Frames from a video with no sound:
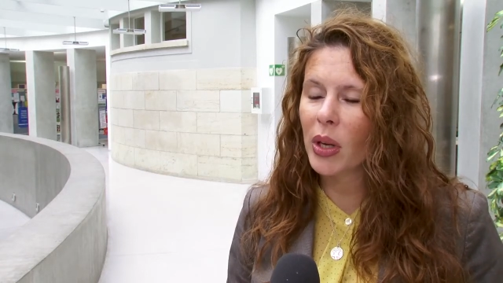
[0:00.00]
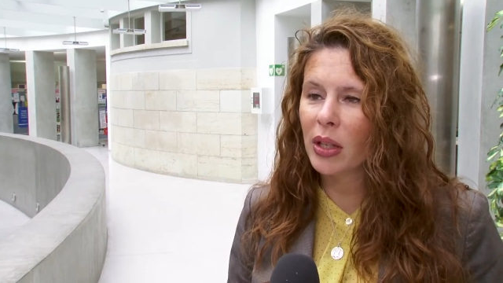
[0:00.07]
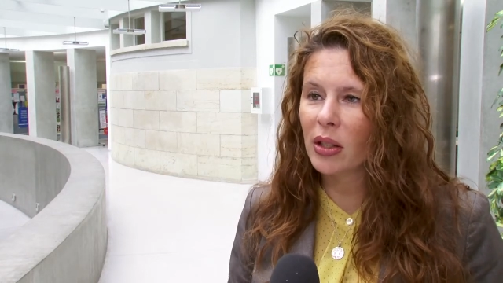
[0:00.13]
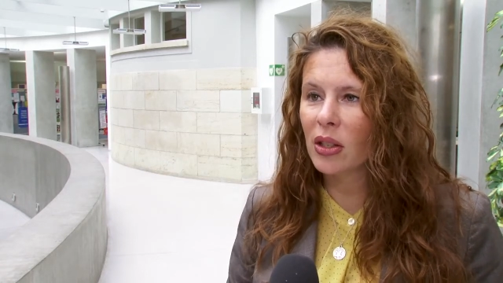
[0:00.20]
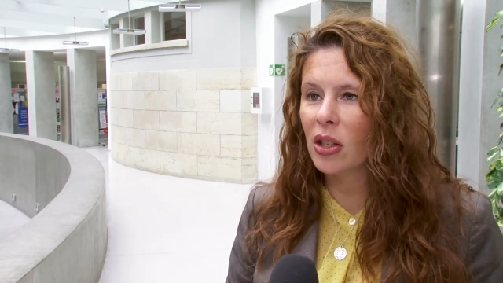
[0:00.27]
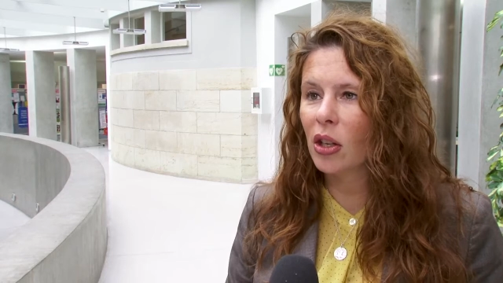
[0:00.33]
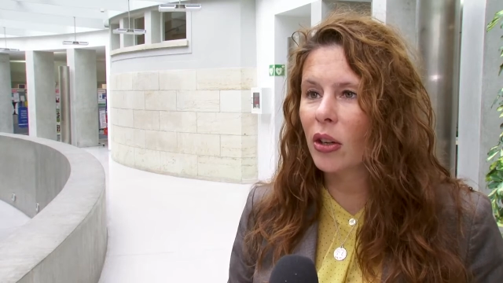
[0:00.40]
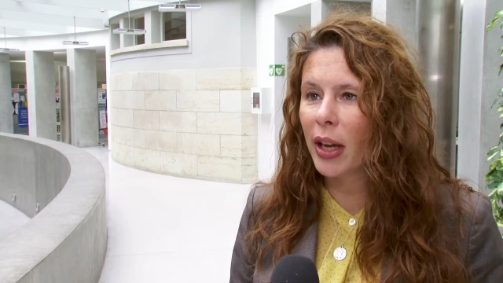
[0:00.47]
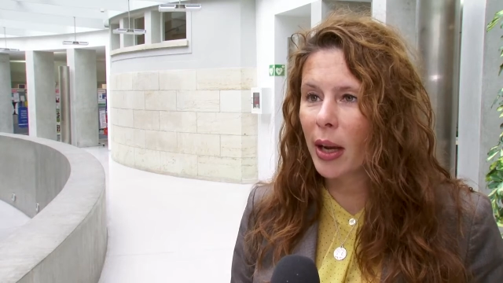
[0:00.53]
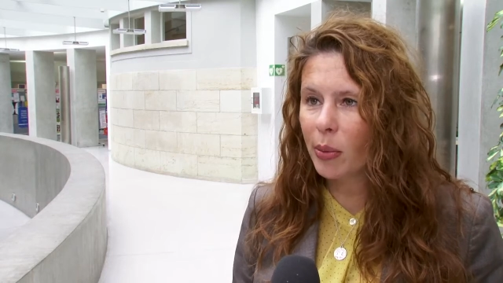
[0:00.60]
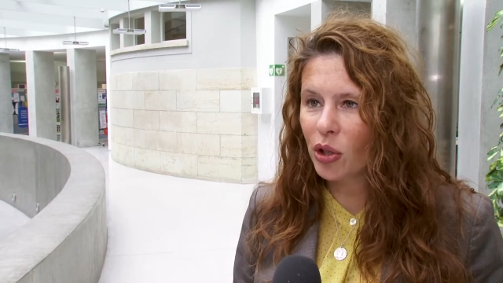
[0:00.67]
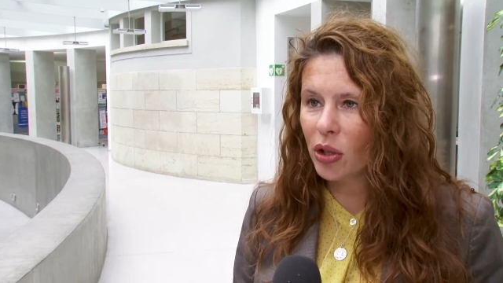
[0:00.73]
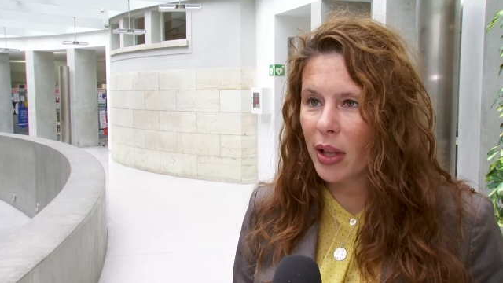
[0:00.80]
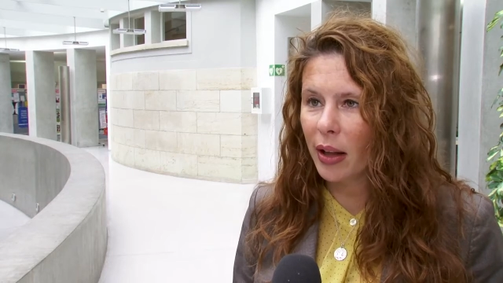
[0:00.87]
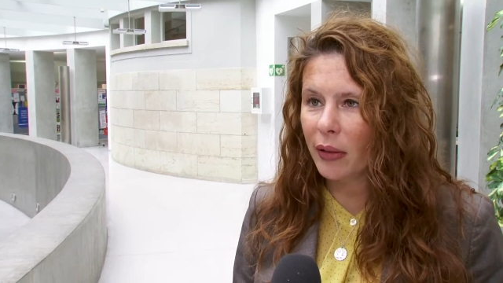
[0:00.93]
can still
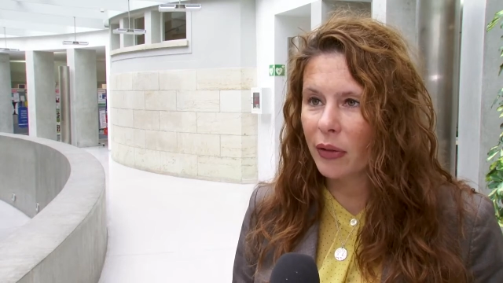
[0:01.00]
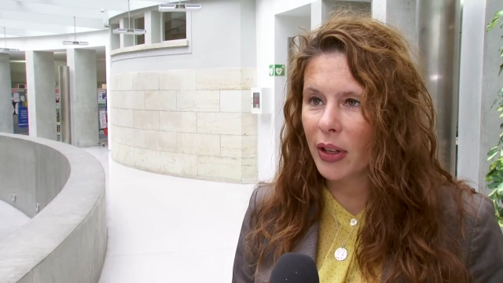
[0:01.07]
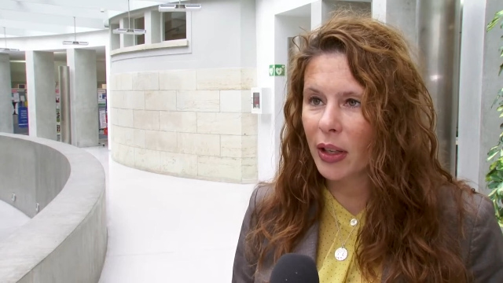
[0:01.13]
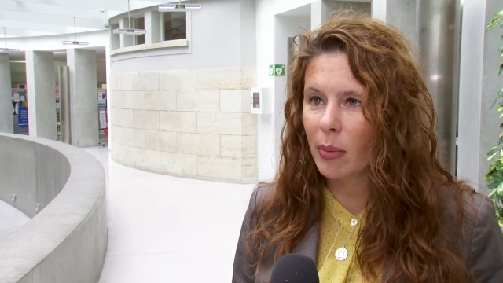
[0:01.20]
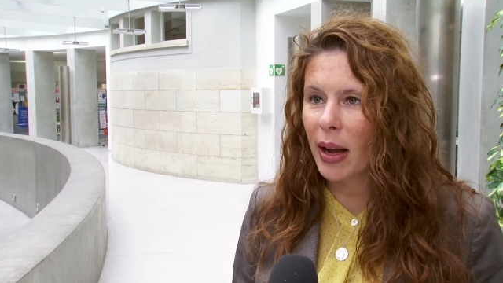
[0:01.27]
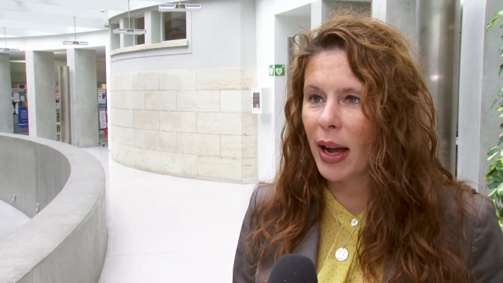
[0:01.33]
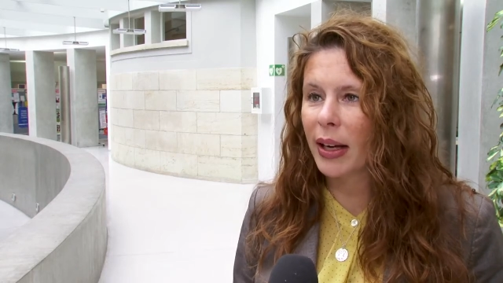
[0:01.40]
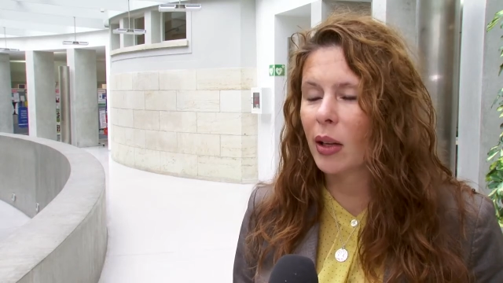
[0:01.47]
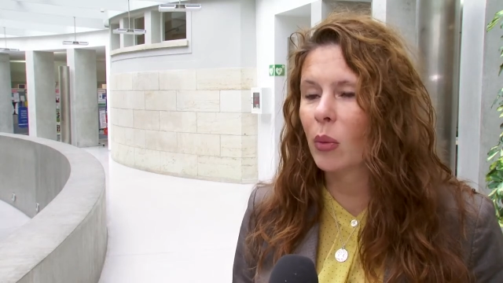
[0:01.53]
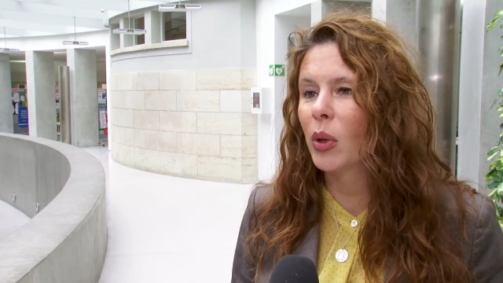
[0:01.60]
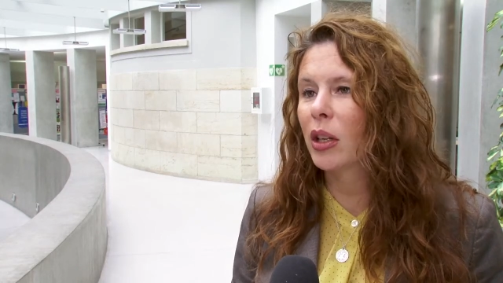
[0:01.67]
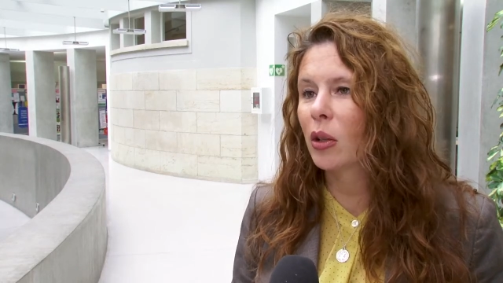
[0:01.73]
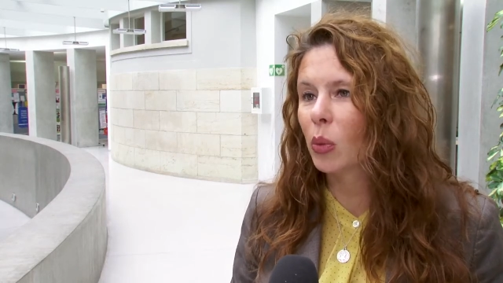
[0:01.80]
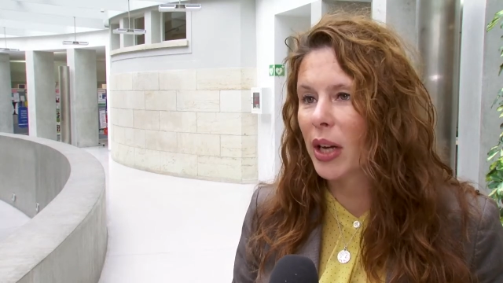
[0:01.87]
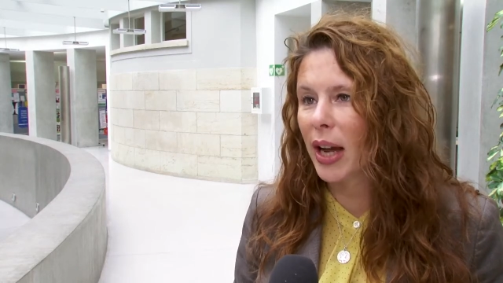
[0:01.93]
capture that feedback and we
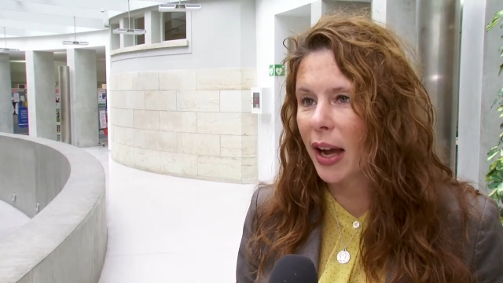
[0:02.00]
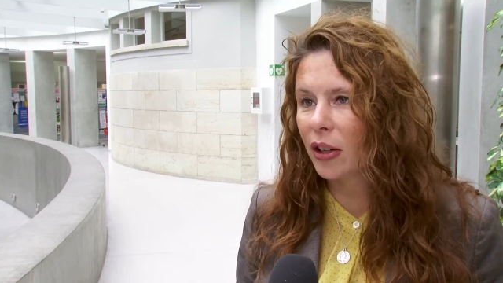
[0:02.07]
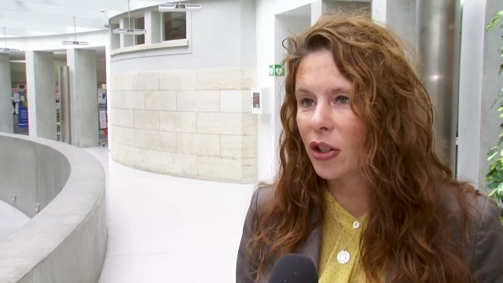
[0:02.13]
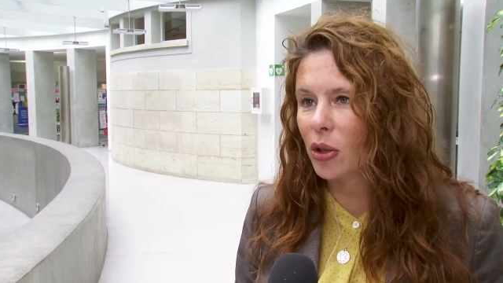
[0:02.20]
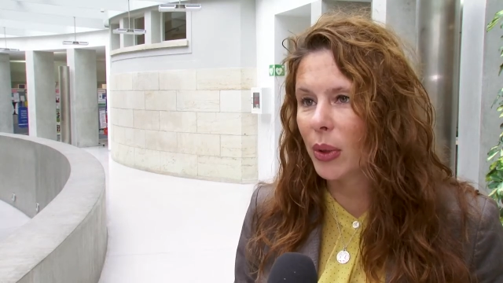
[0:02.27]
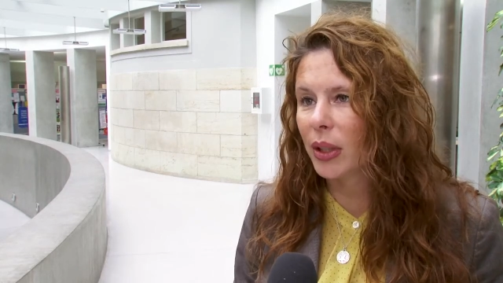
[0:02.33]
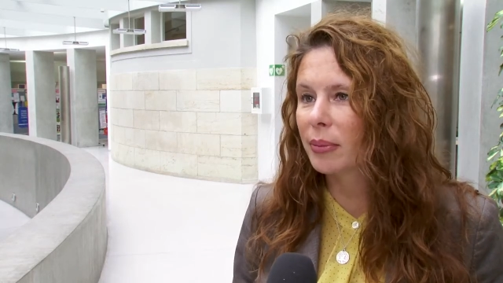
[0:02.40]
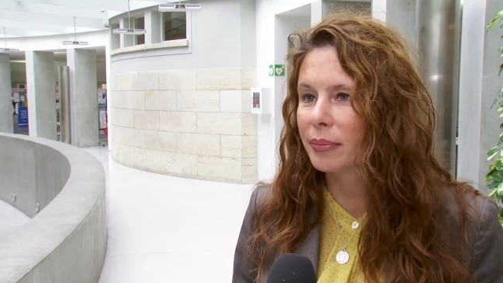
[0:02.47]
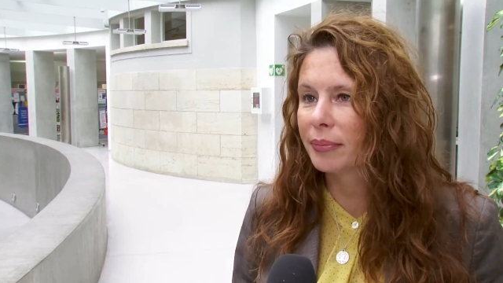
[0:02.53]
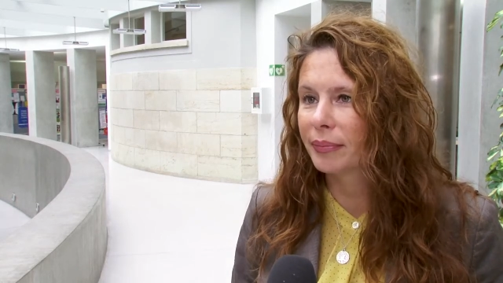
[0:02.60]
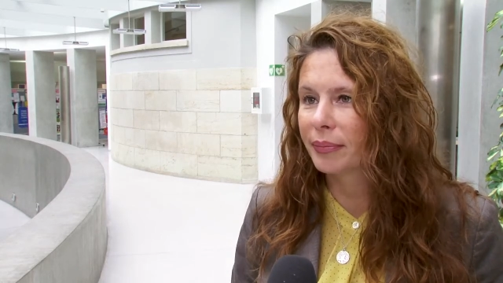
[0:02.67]
can react to it.